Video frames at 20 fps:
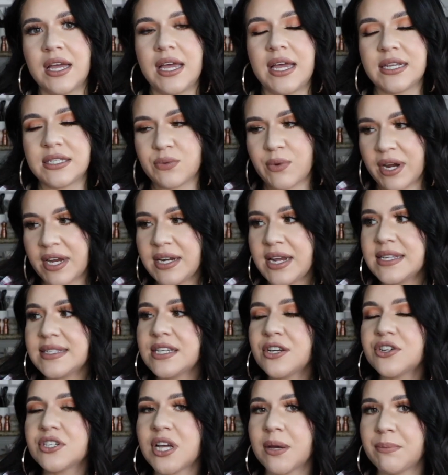it's
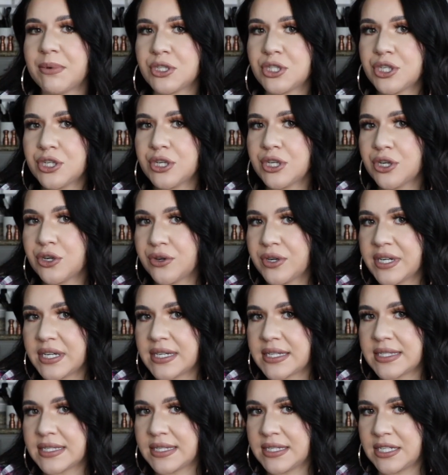recognizing your temperature
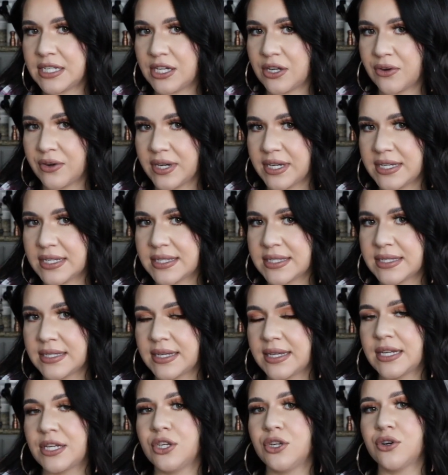increase and decrease.
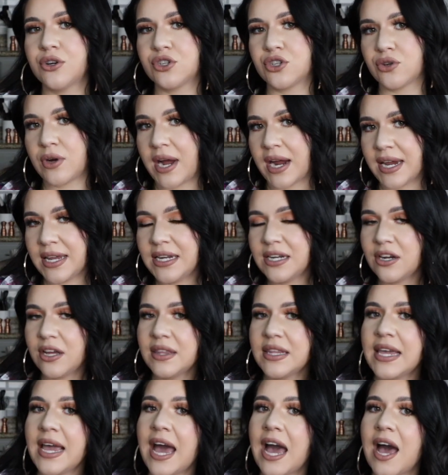You're tracking it
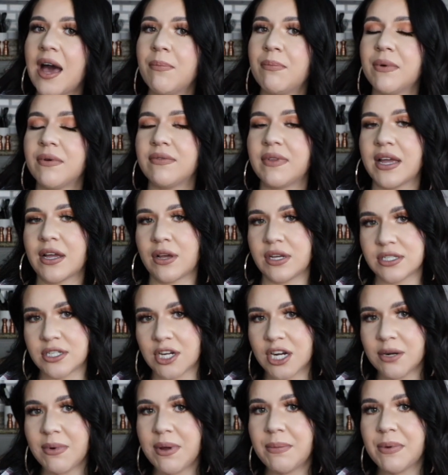on the app of like, I
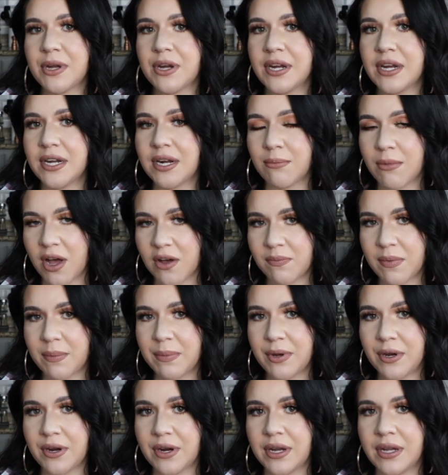started my period, I'm off my
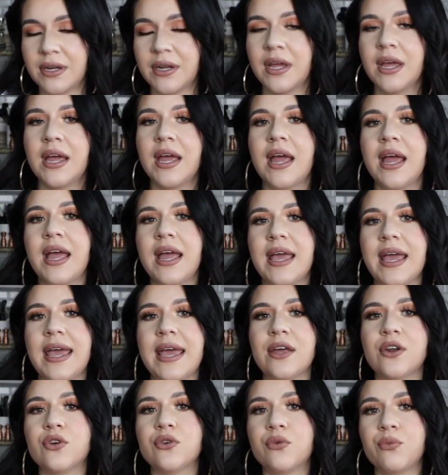period.
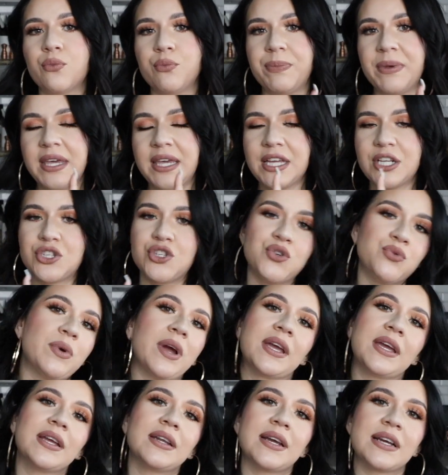It'll begin to
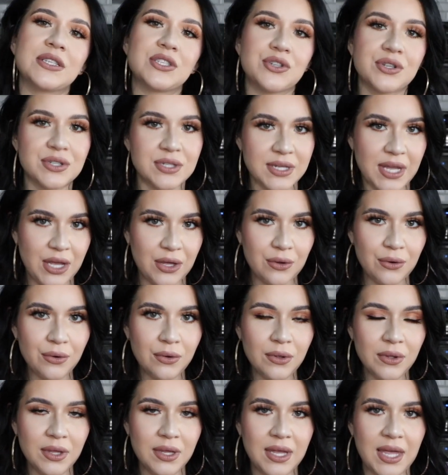recognize your
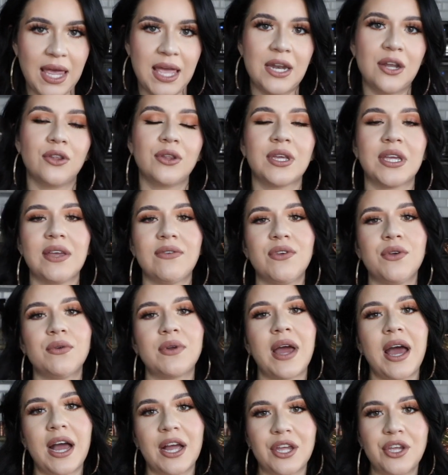cycle, and it'll give you an
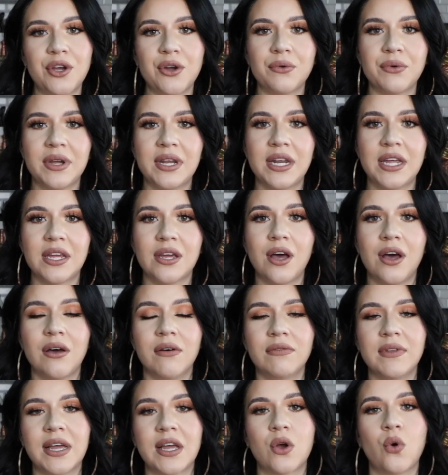accurate reading
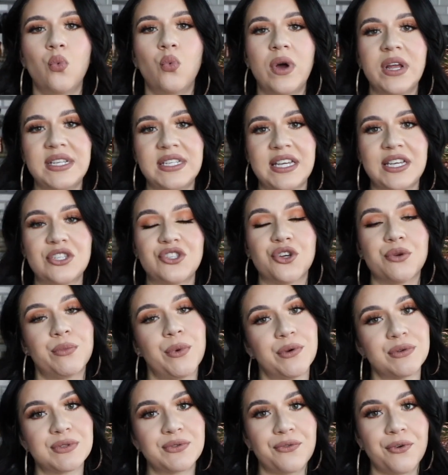of like what days you're
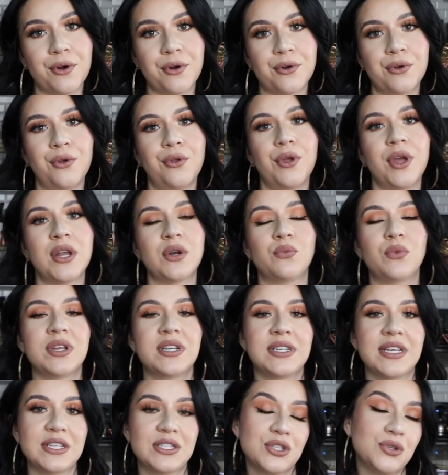most fertile and
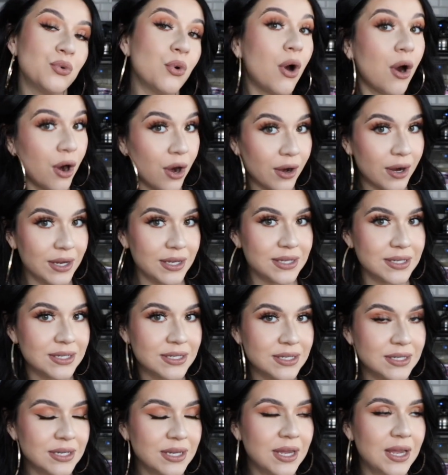what days you
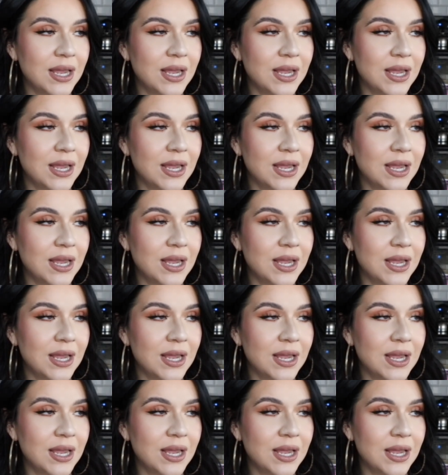aren't.